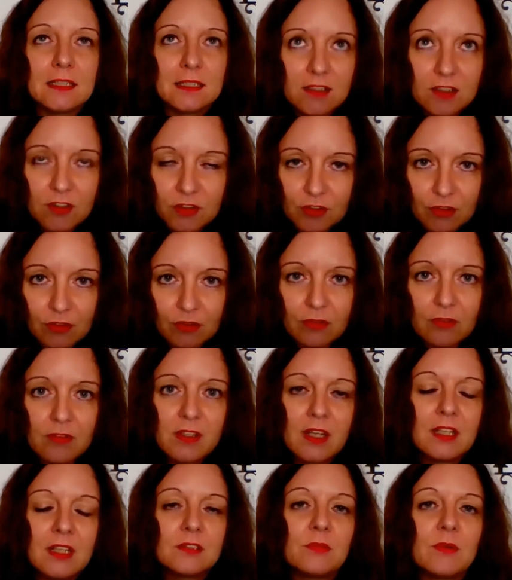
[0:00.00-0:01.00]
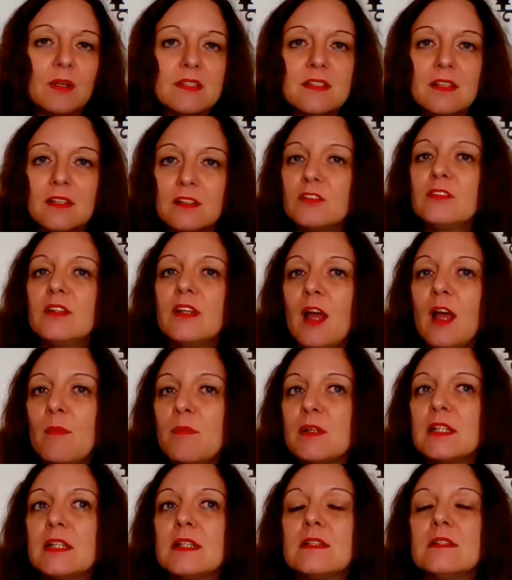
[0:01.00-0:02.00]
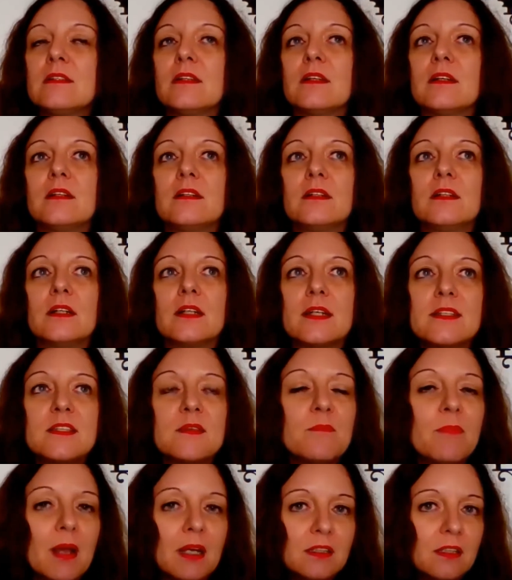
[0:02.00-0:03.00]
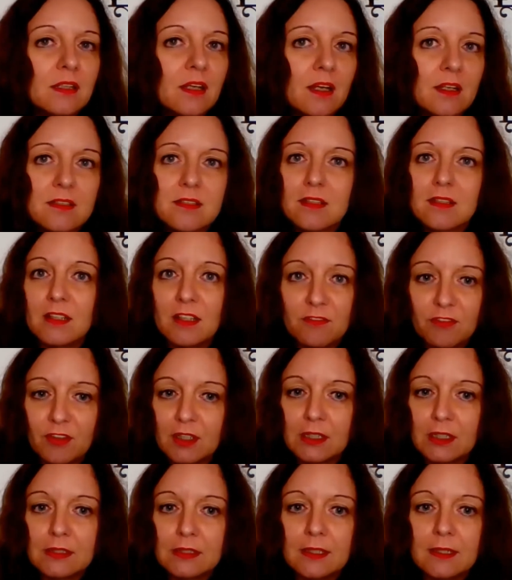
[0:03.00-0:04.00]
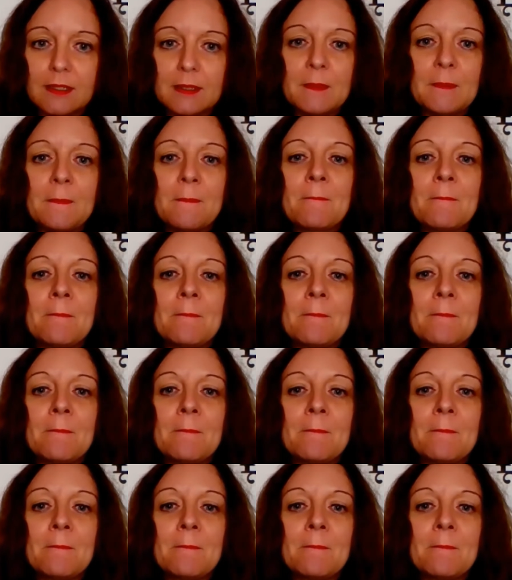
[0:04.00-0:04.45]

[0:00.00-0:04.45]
It's true that what's currently happening is impacting us significantly.